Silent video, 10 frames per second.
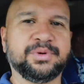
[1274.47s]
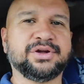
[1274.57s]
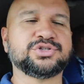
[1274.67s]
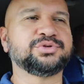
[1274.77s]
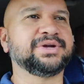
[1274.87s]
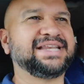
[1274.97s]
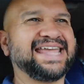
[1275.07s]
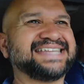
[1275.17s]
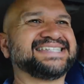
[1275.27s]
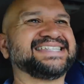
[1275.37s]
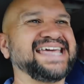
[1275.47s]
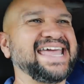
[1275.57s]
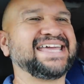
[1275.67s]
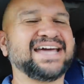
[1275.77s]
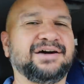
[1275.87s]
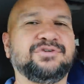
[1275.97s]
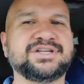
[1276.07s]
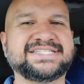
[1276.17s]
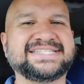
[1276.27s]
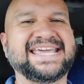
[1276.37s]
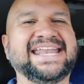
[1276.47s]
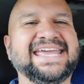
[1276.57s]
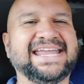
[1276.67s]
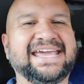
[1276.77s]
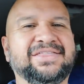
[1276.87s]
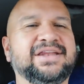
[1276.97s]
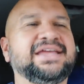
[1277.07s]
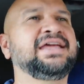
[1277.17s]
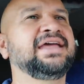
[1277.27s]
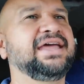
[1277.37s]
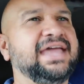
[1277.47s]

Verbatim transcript: we are doing next day coverage. Danny and Anthony.